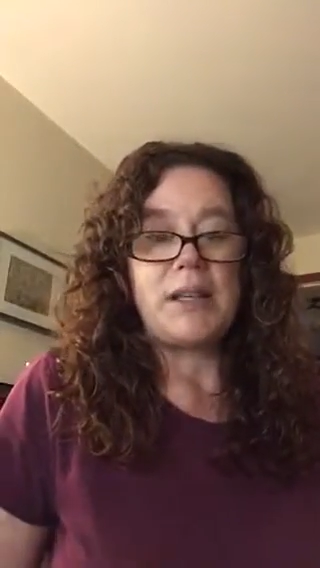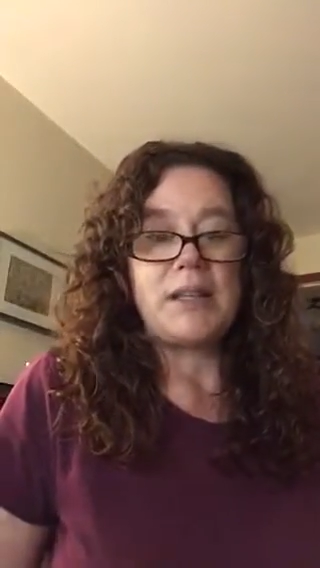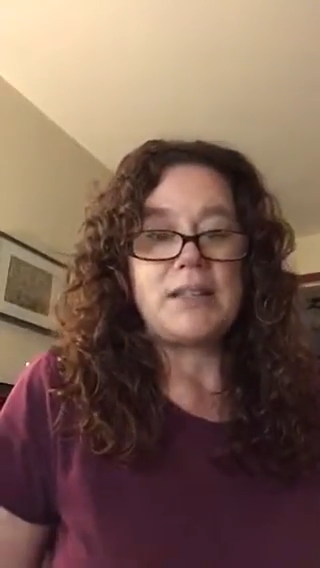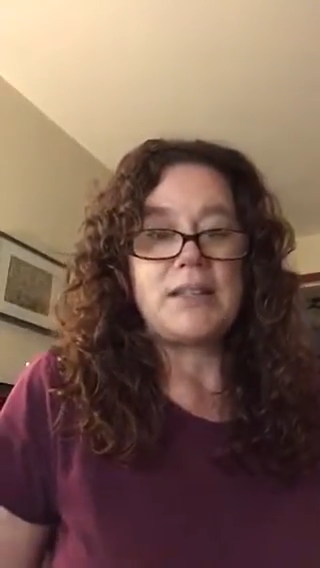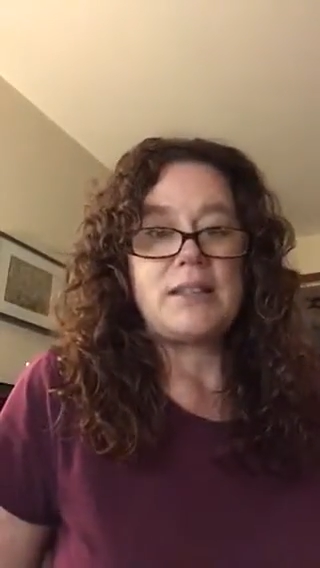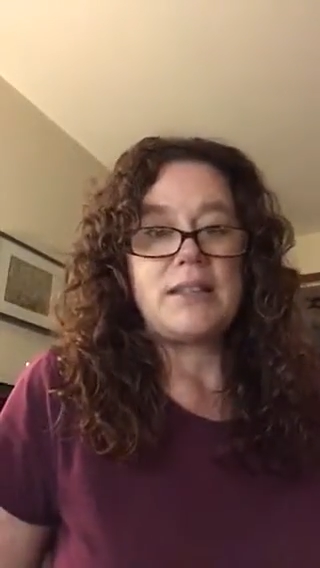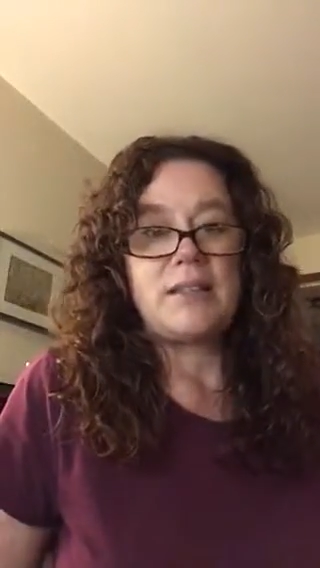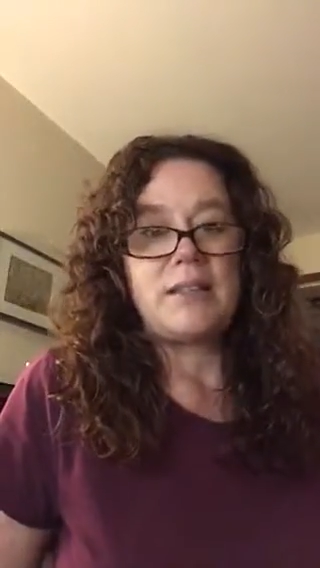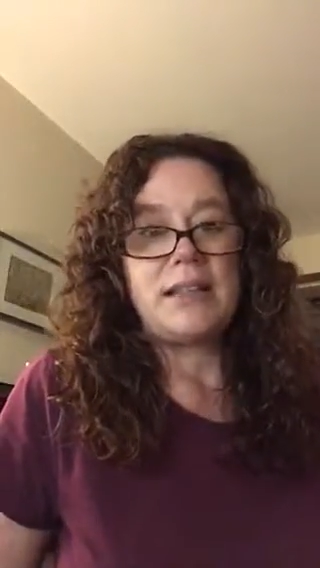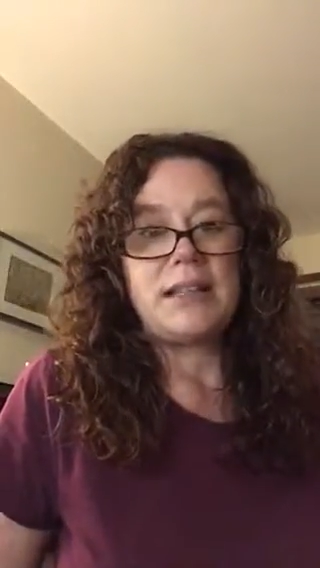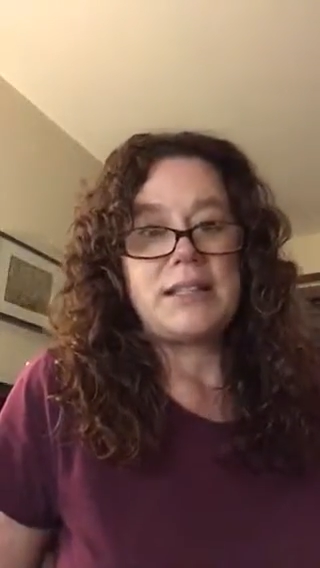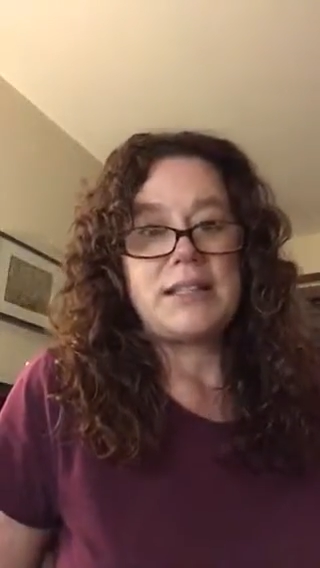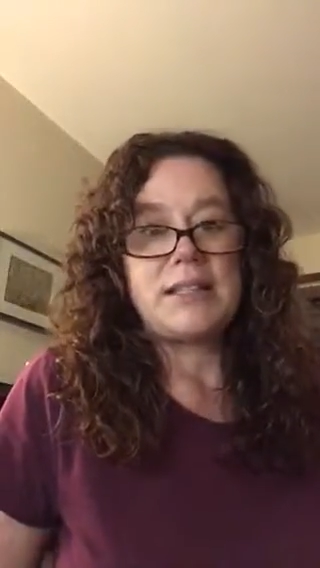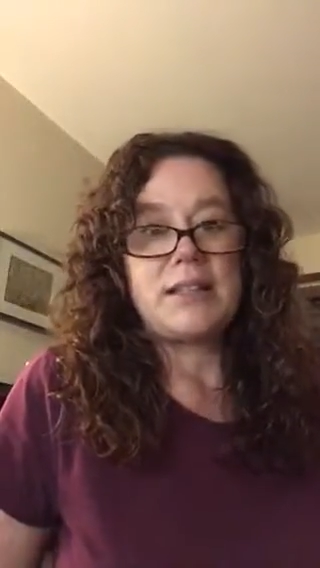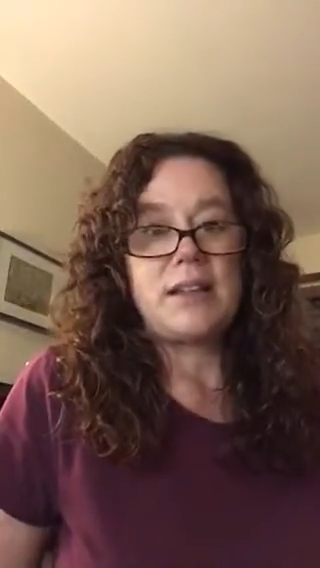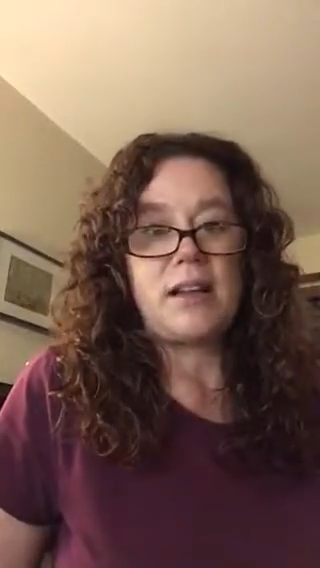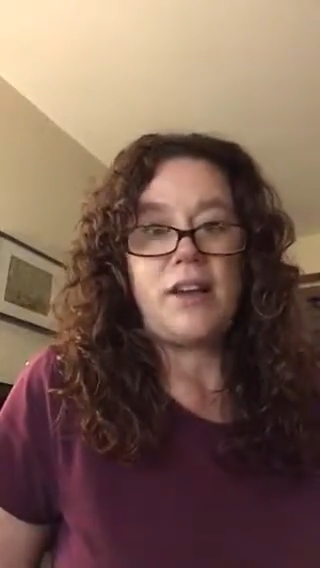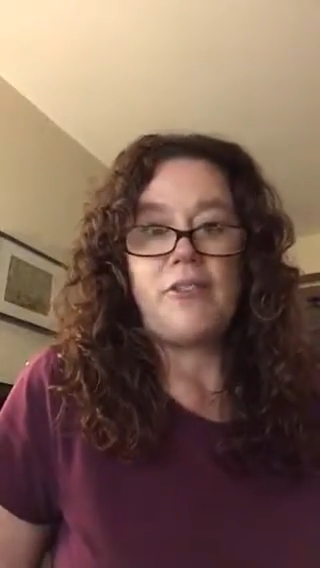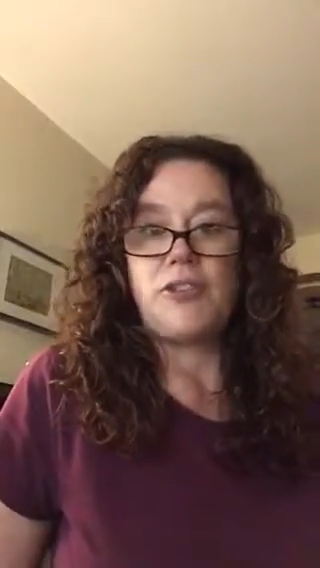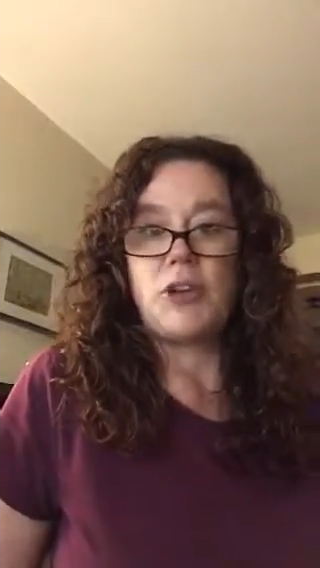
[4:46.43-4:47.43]

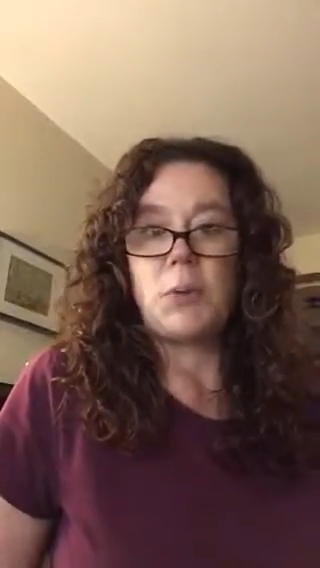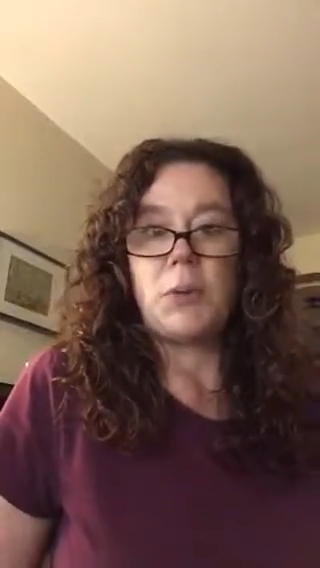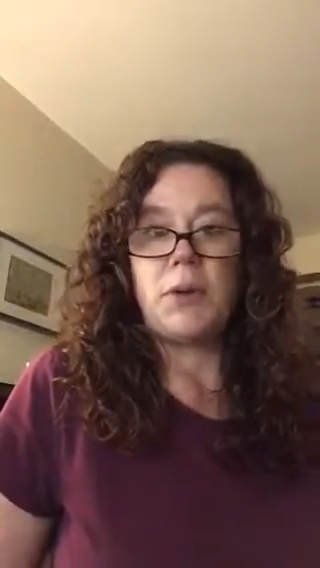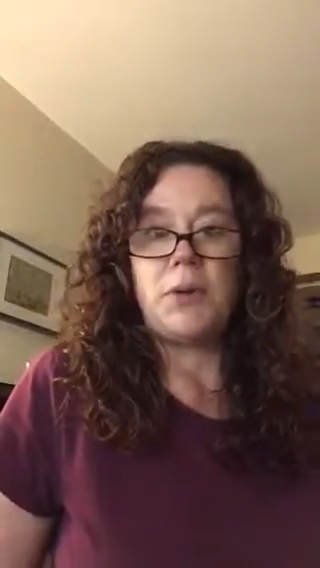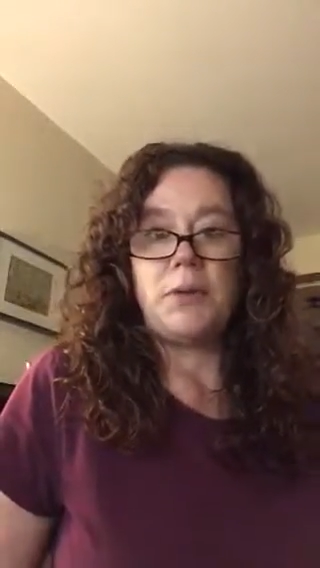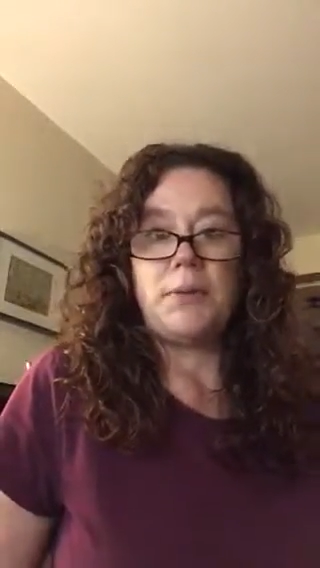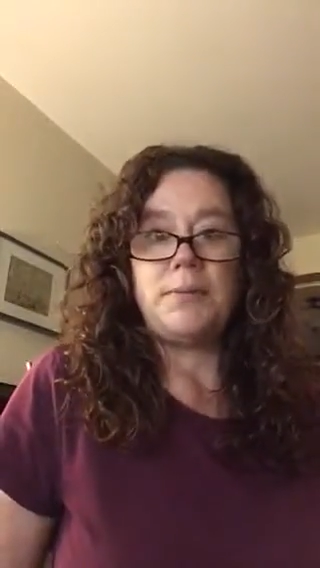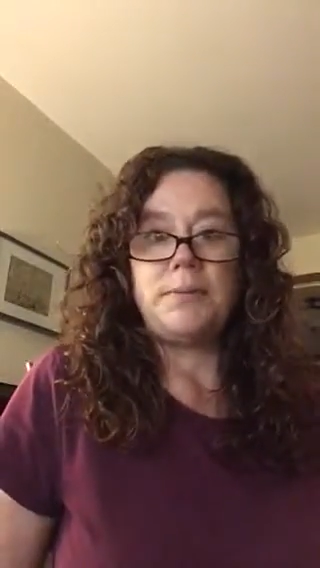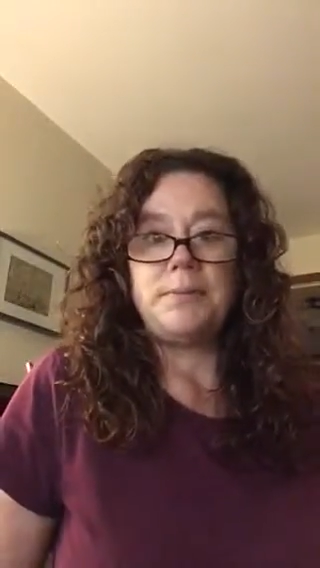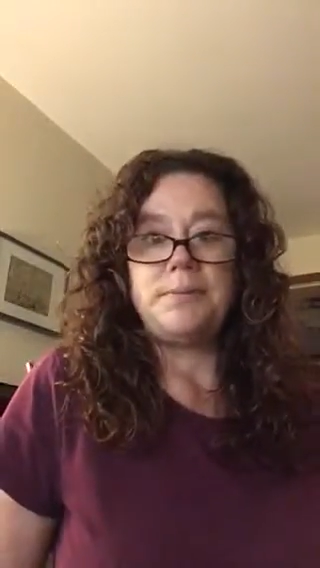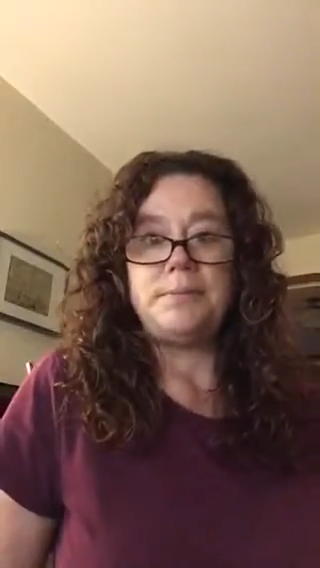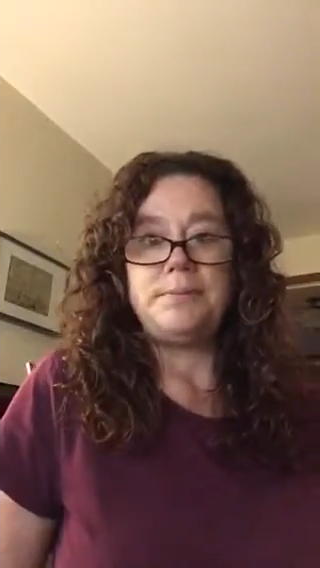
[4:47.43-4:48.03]
that's comfortable.